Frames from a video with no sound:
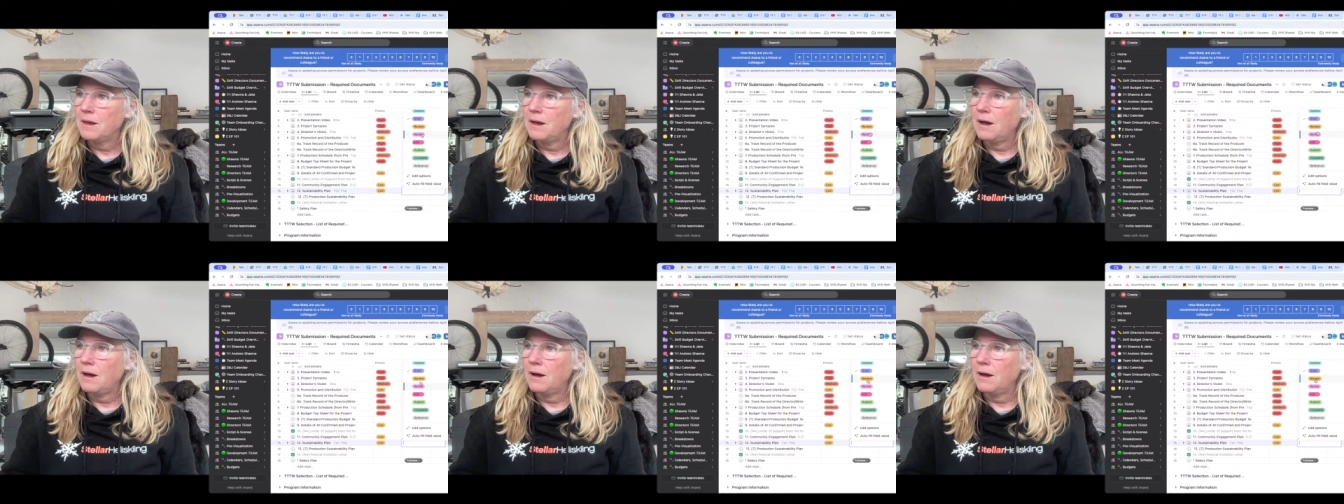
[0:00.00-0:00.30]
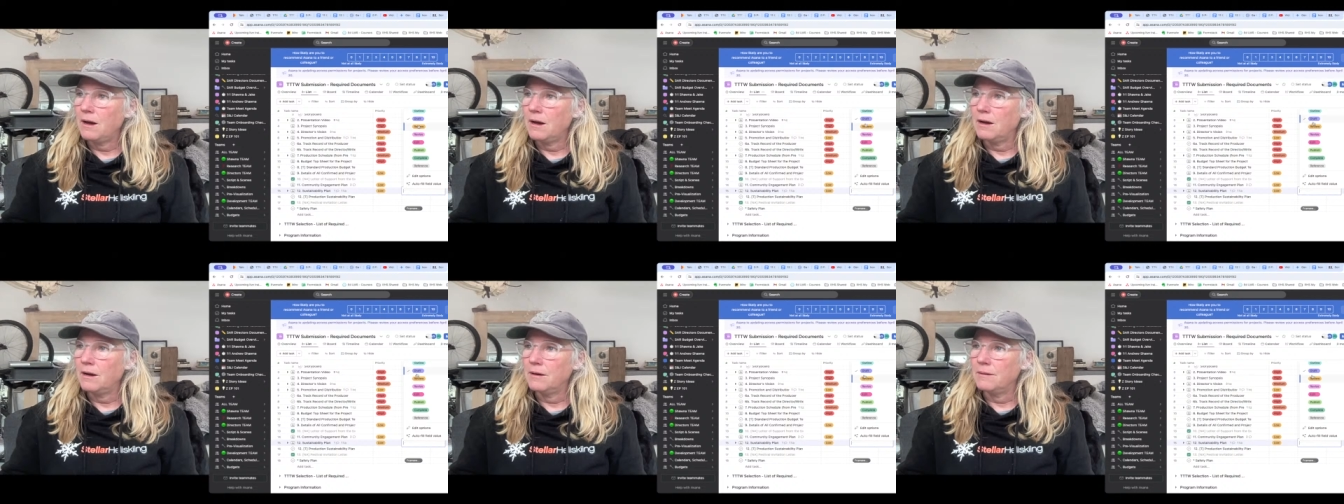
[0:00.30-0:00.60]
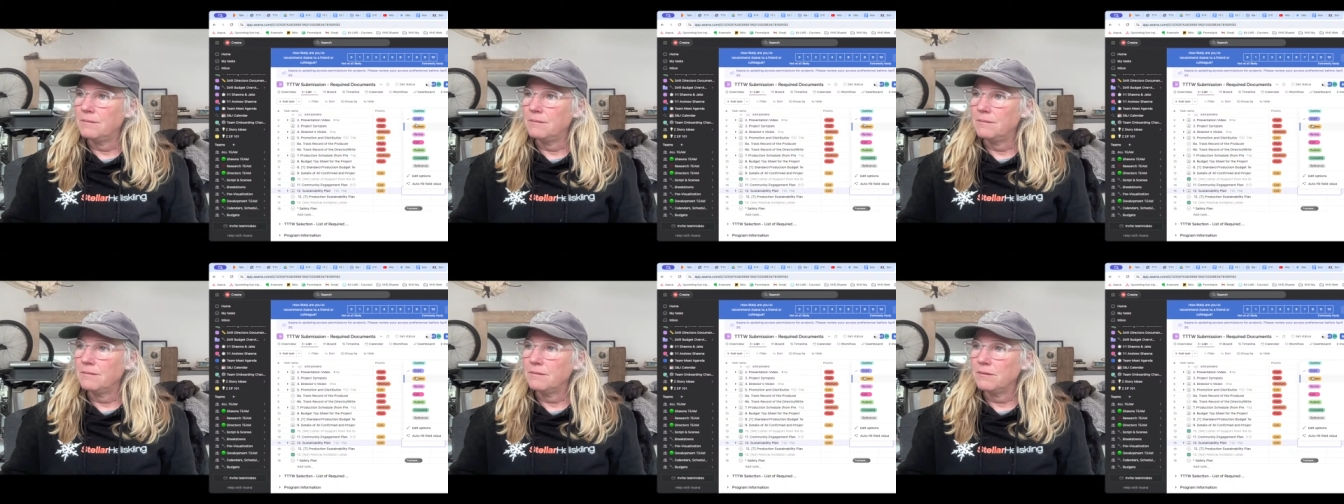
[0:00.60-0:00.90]

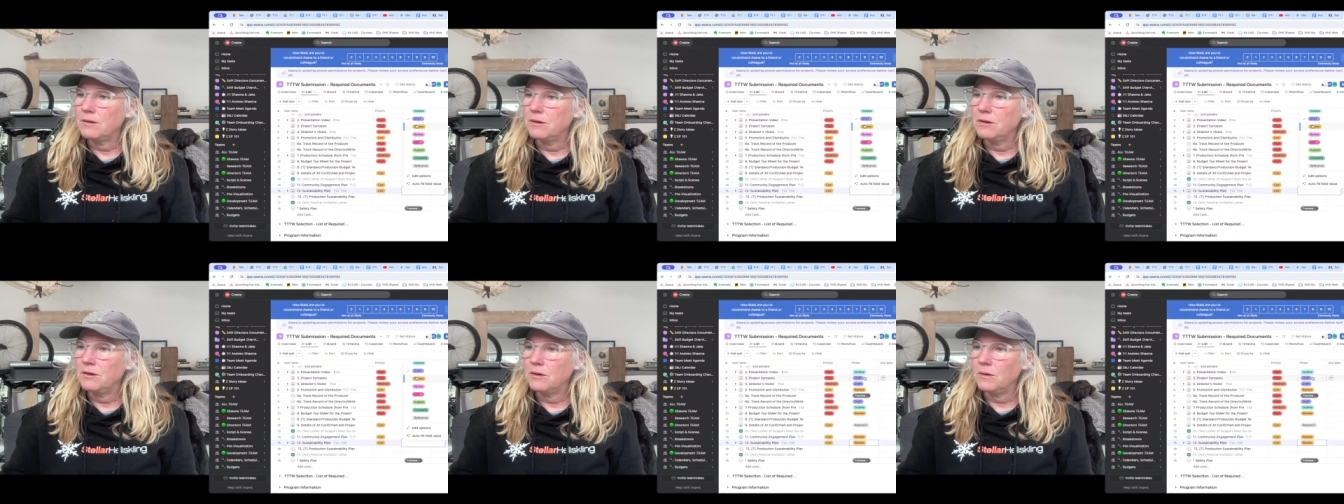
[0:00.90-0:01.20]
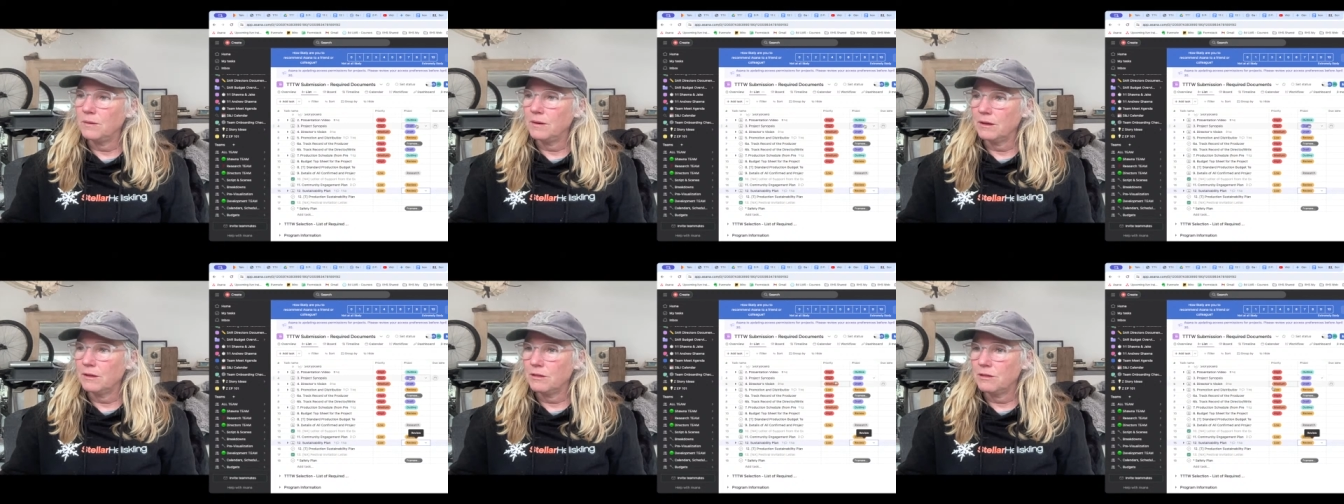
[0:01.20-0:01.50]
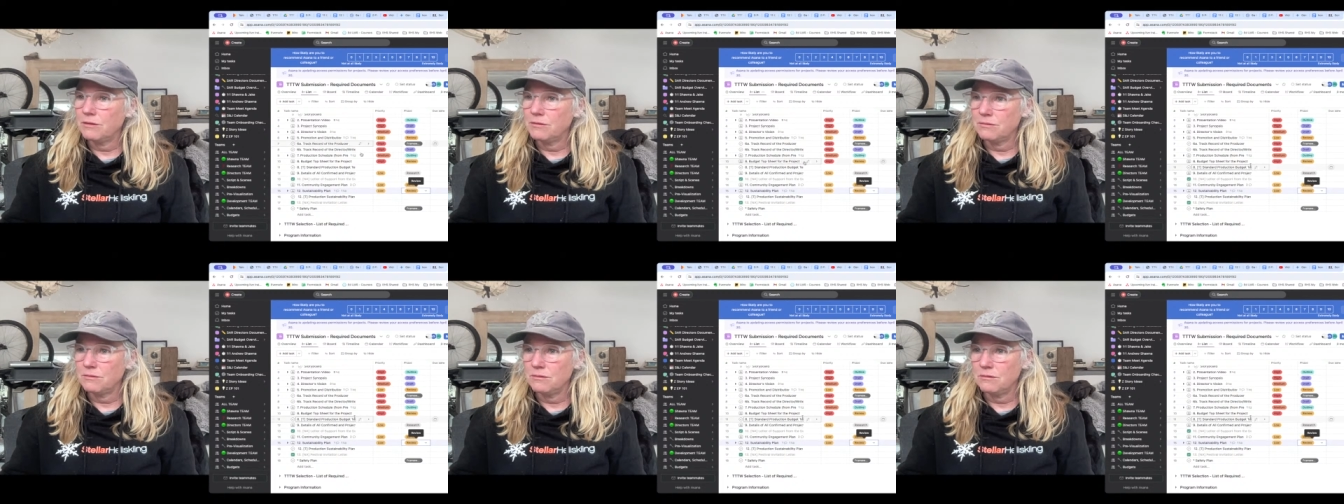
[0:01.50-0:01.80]
going
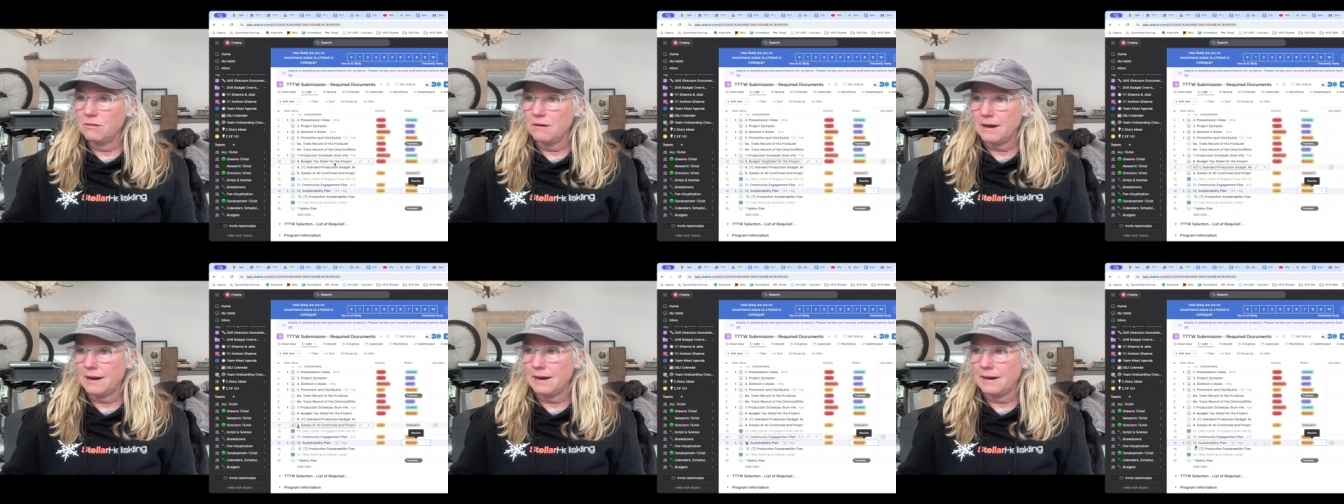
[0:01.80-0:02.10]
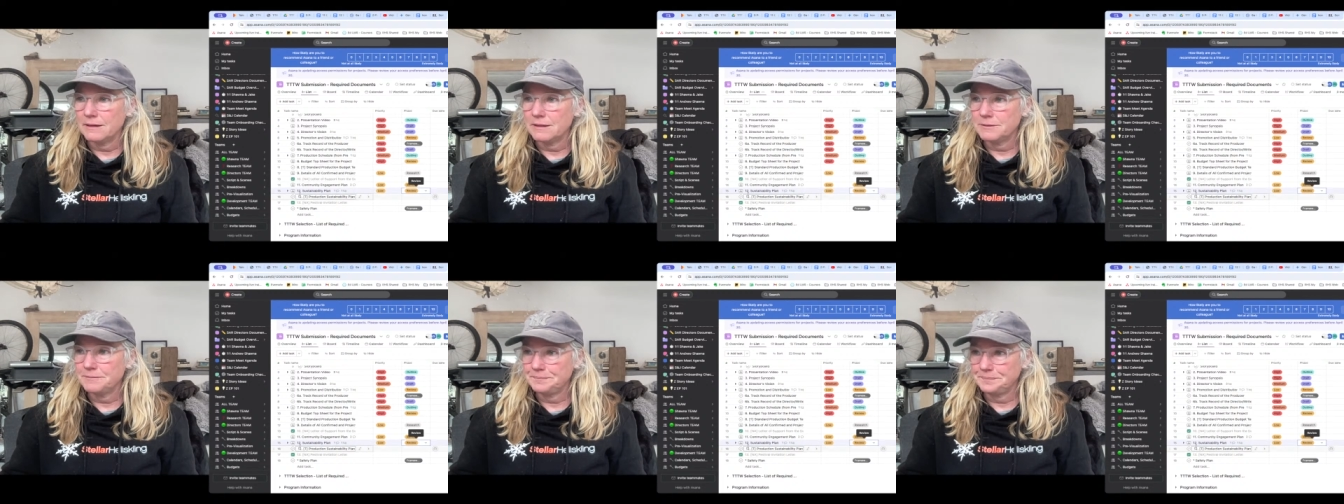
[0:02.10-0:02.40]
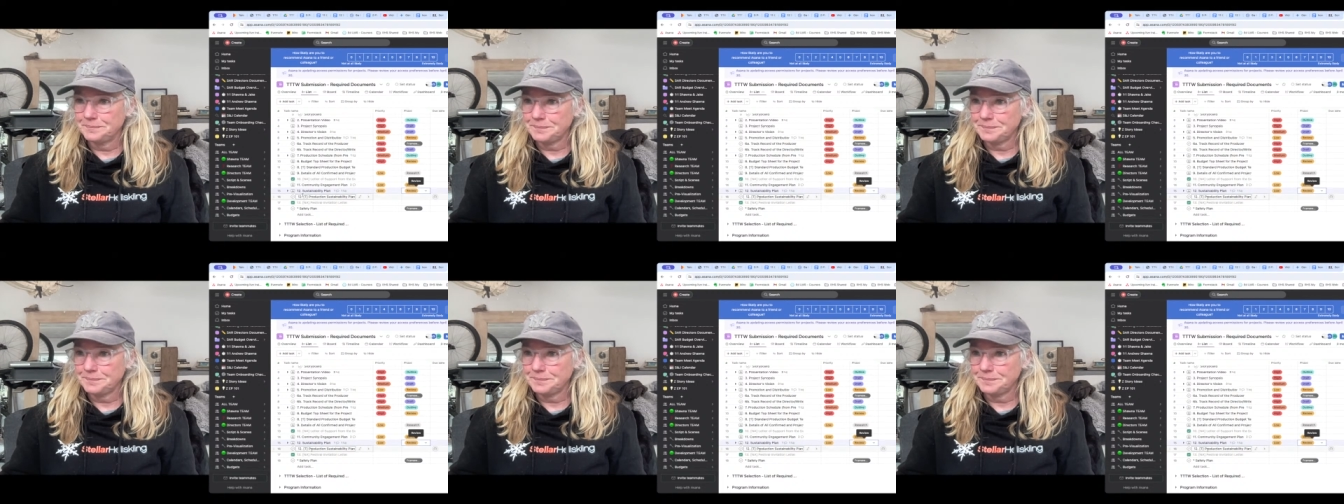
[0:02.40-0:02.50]
through that.